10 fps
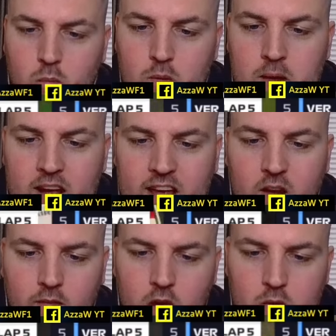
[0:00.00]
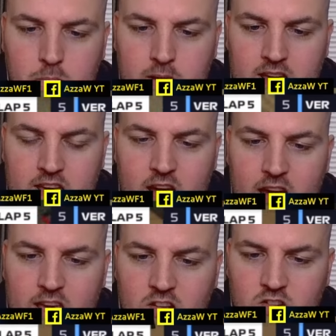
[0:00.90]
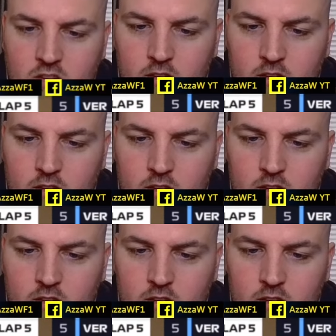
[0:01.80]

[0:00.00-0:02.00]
We're back out though in P eight.